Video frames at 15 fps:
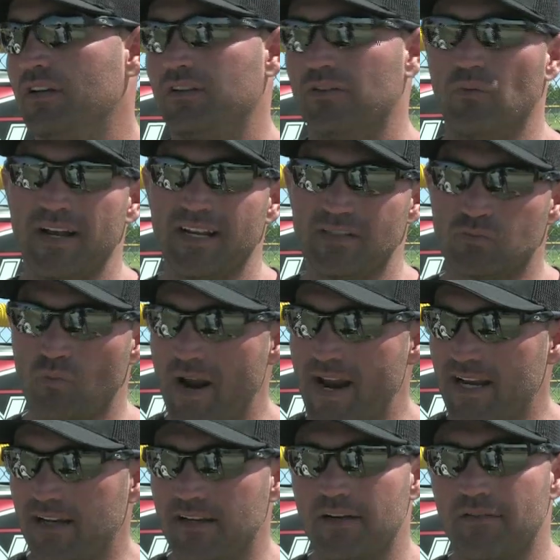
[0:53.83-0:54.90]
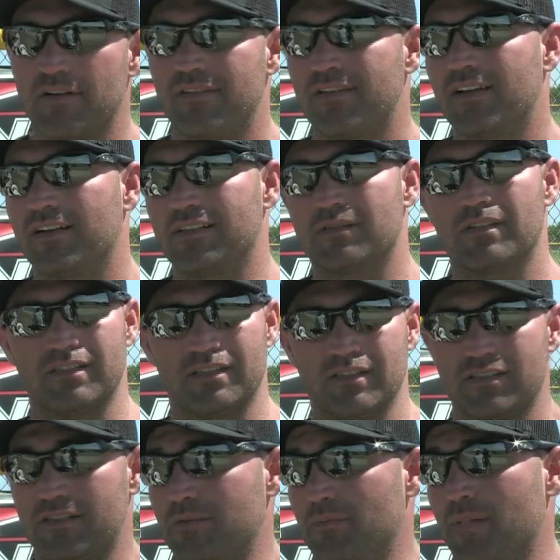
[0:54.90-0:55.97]
The way it's weighted and everything is
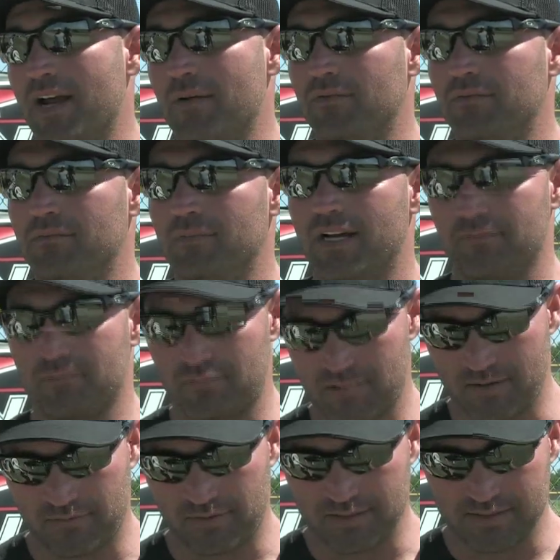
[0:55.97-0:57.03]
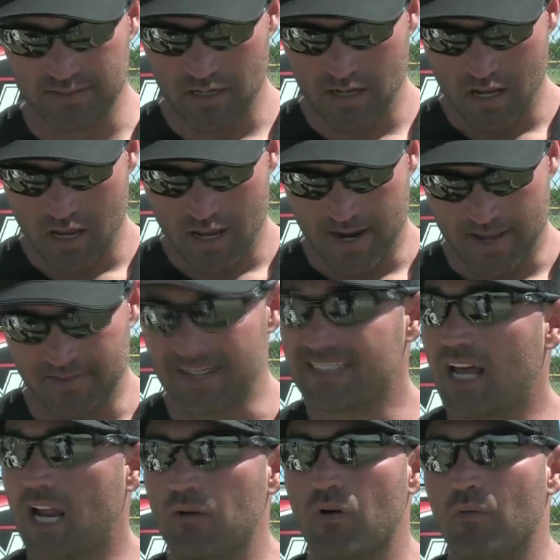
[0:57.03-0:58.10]
just to my preference, and that's
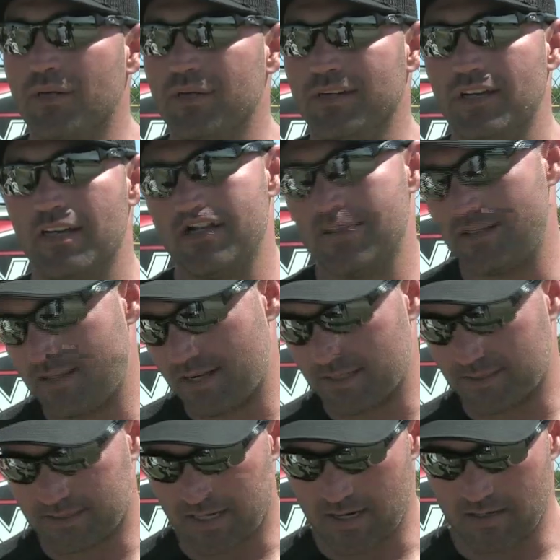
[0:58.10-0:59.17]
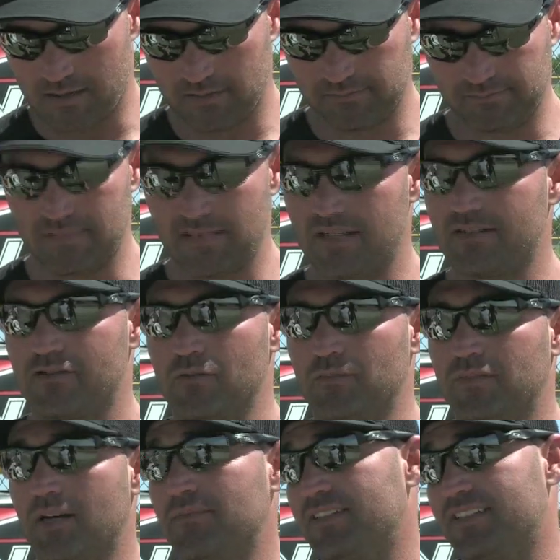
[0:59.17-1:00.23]
kind of what we did. And then they just kind of
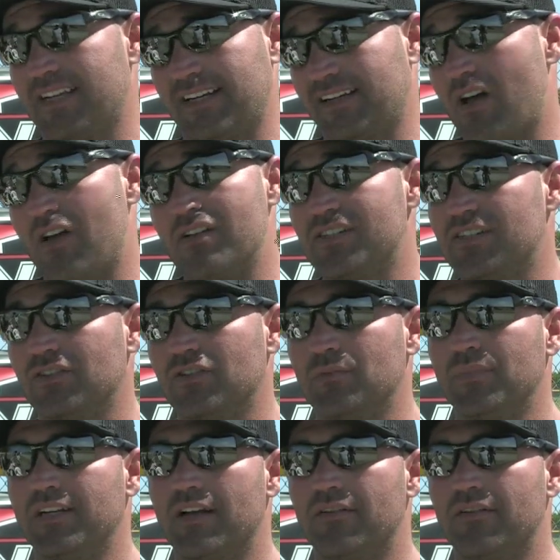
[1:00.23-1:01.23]
souped up the technology a little bit.